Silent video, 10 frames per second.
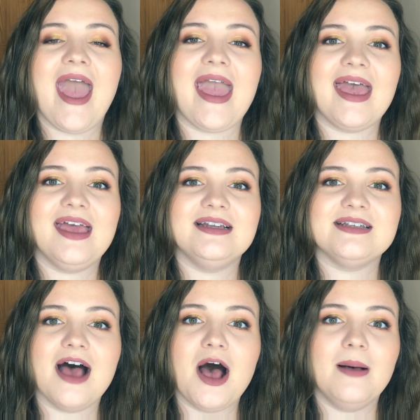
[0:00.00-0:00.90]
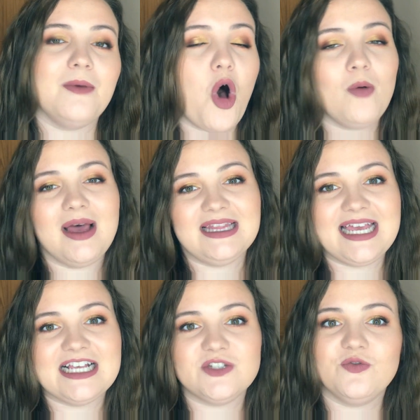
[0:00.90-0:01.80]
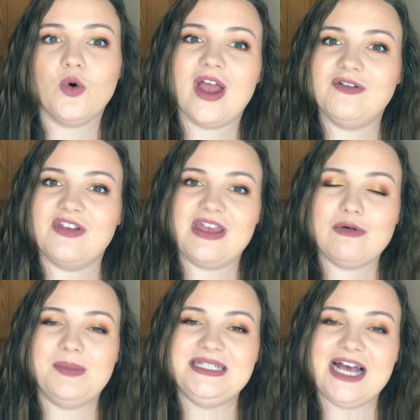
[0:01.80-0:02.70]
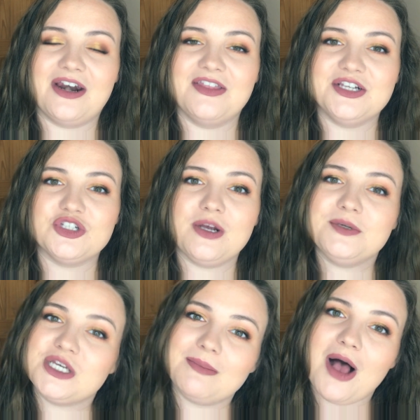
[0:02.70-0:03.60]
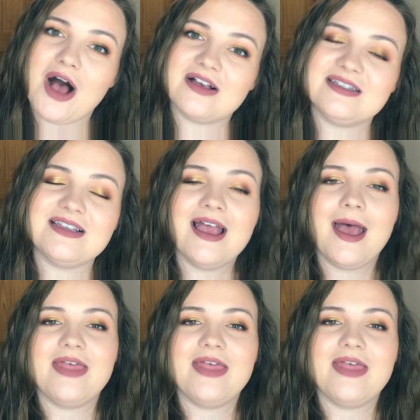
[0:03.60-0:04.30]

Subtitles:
and all my links for everything will be down in the description box.